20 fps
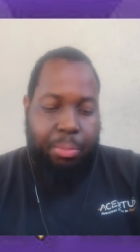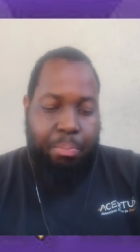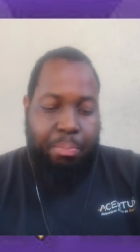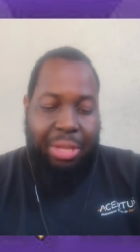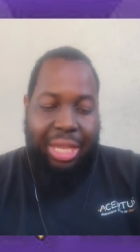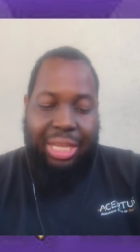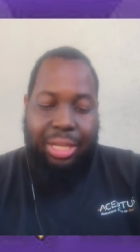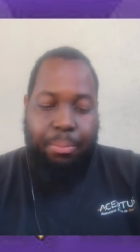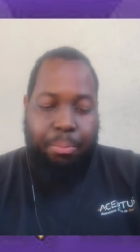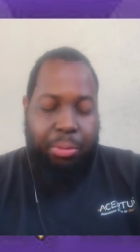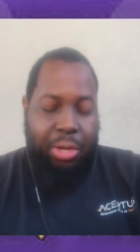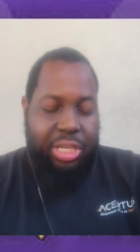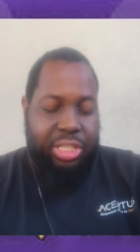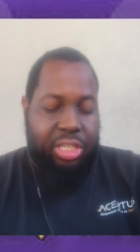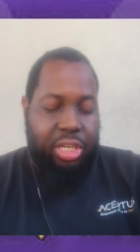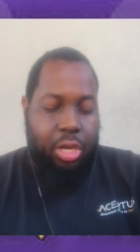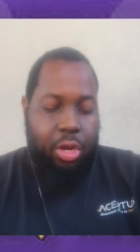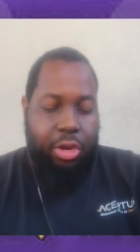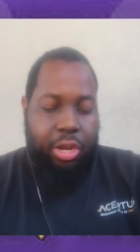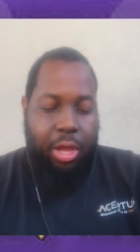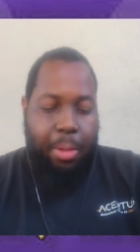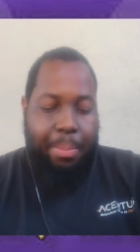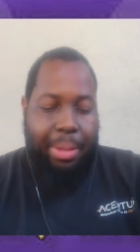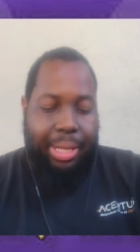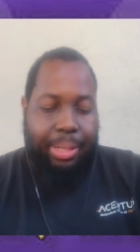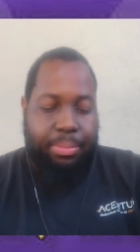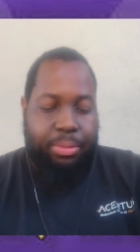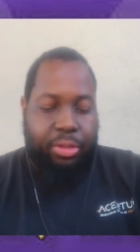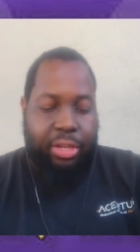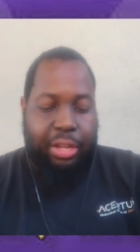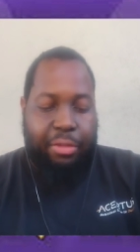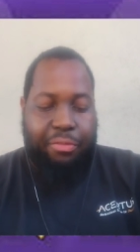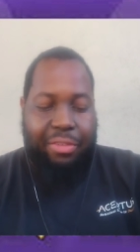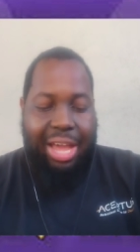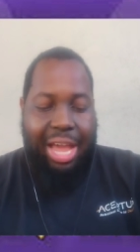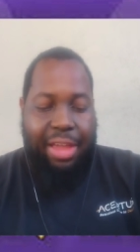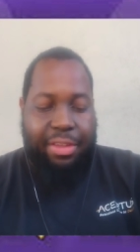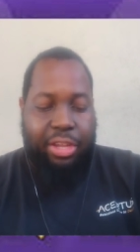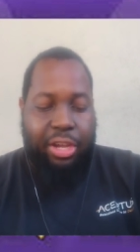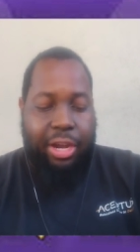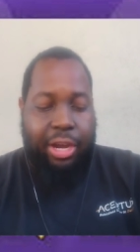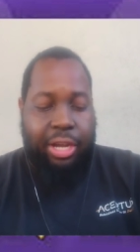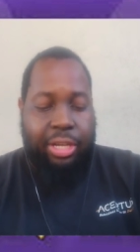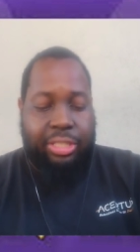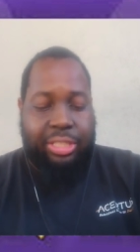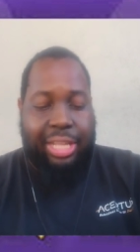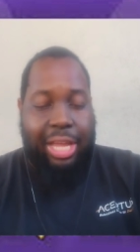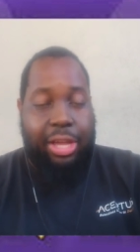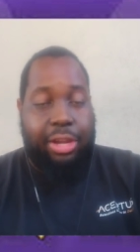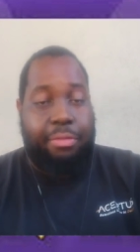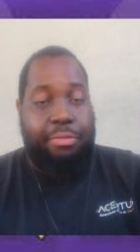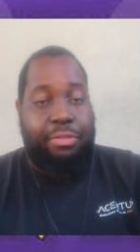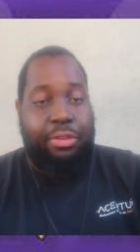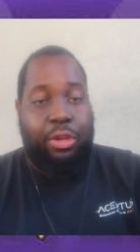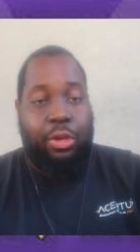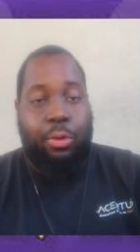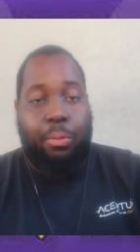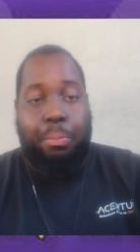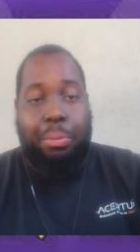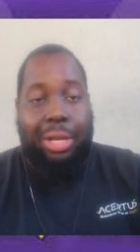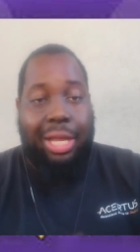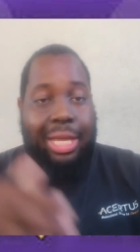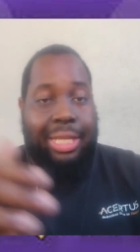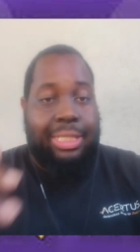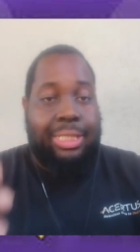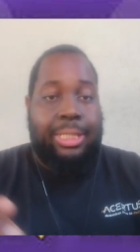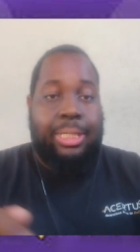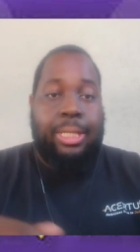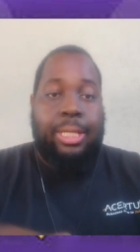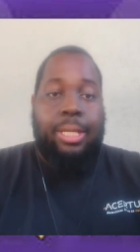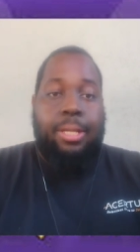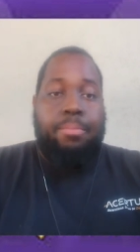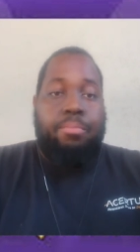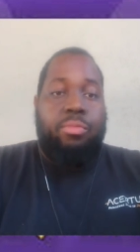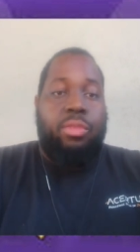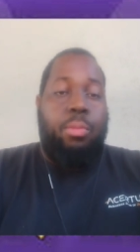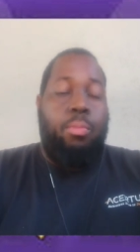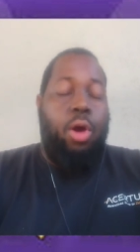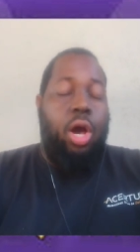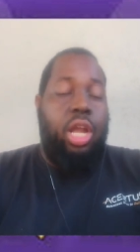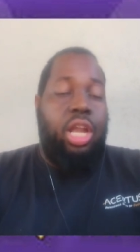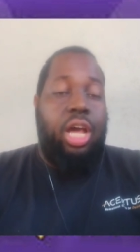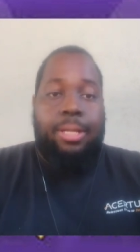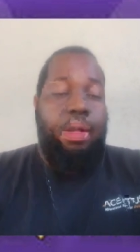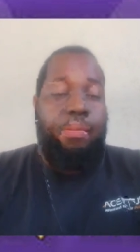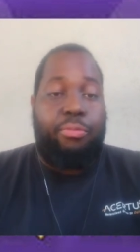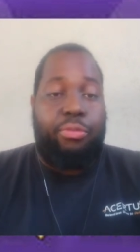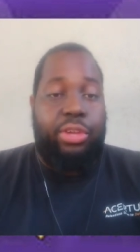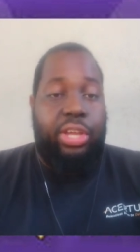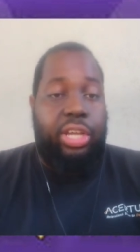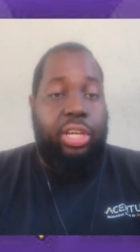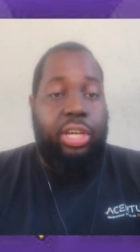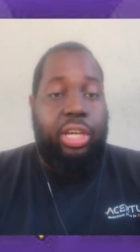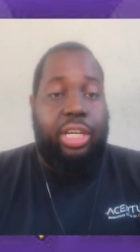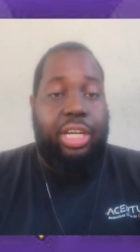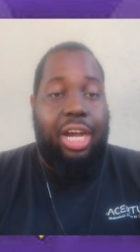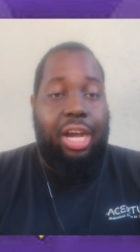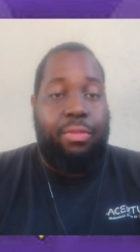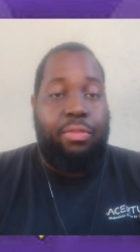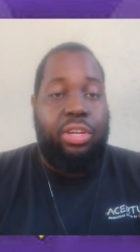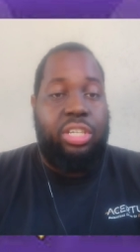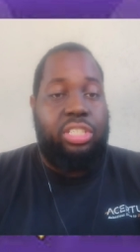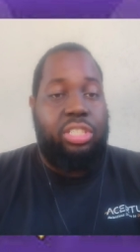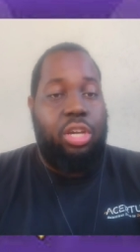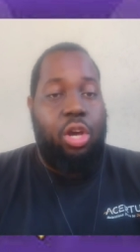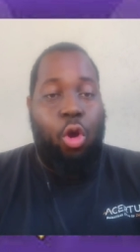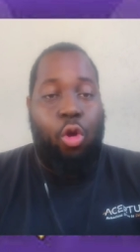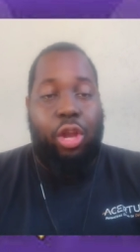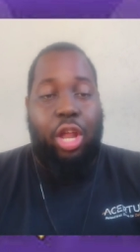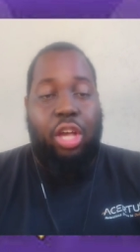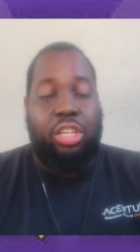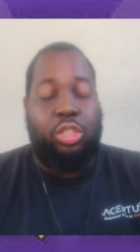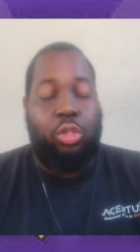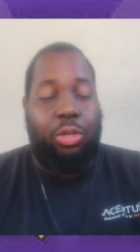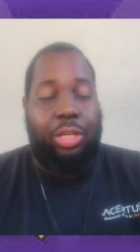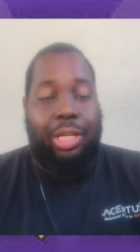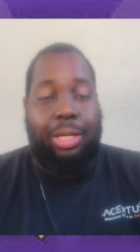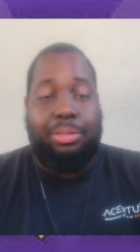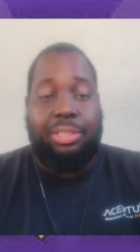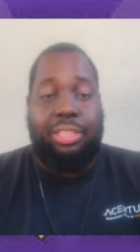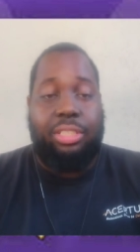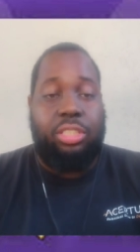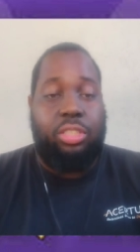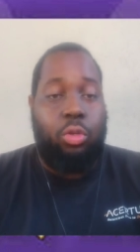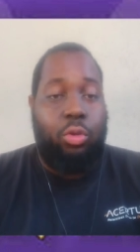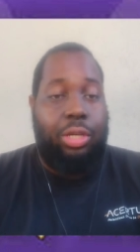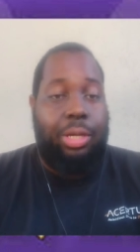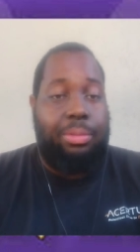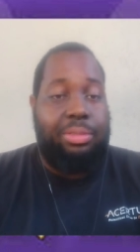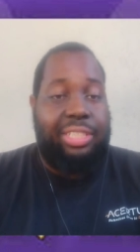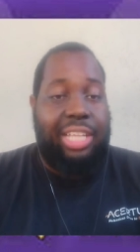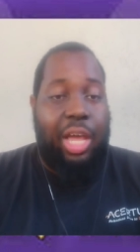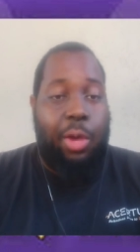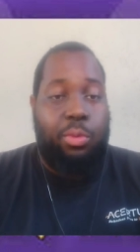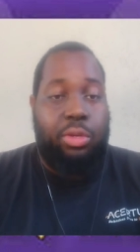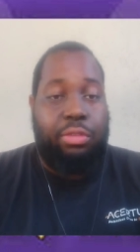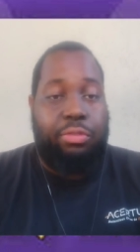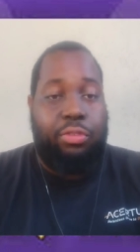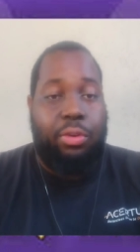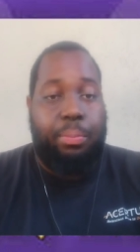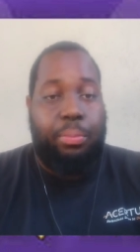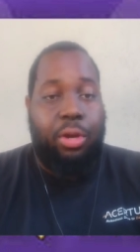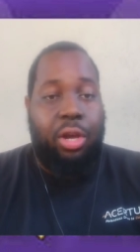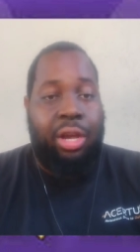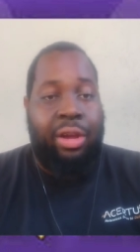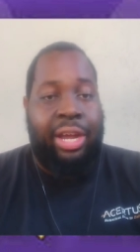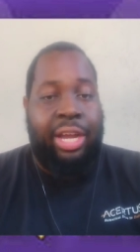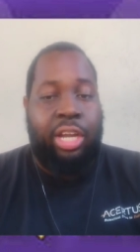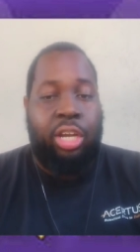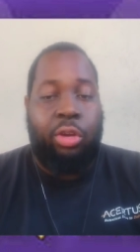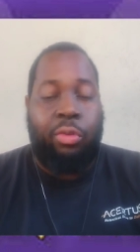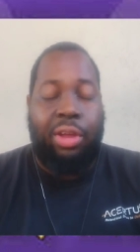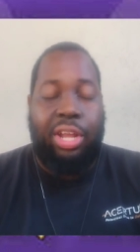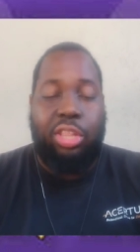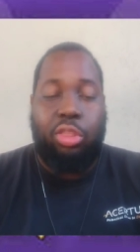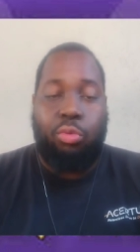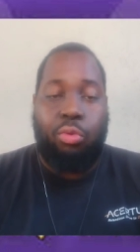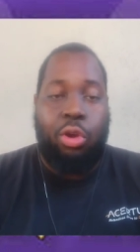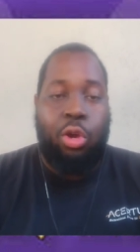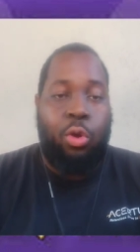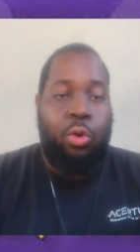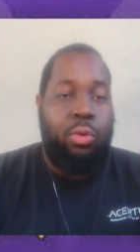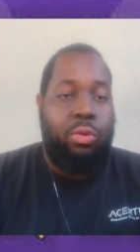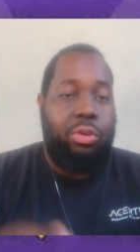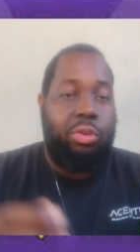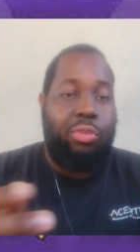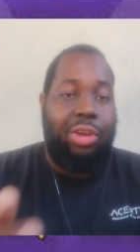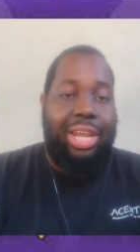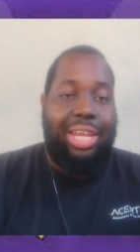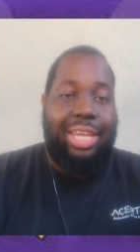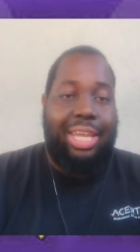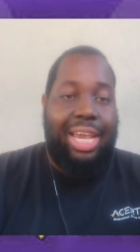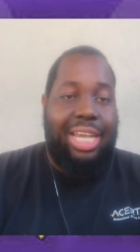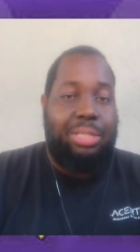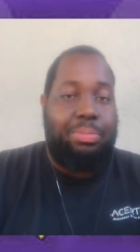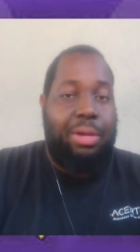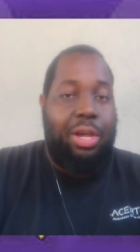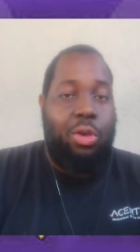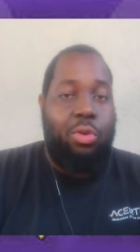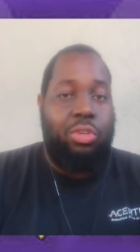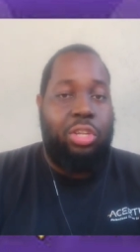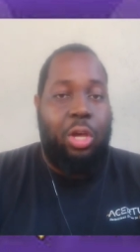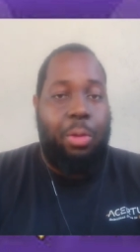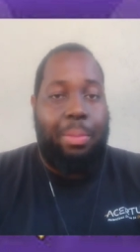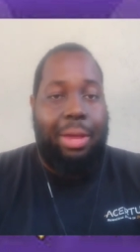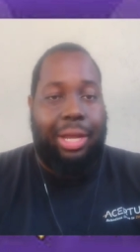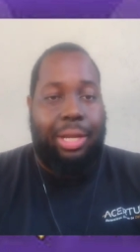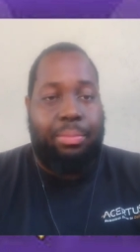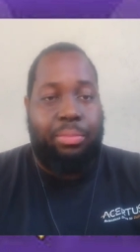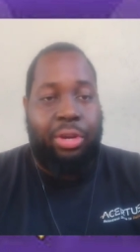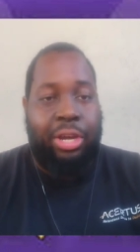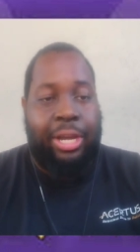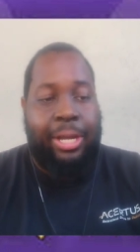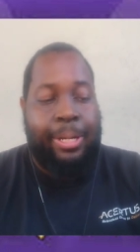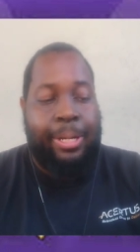big completion to Odell Beckham, 35 yards down the field, plus Marlon Humphrey in good coverage. Odell still comes down with the football, all right? Great throw, great catch by Odell Beckham, all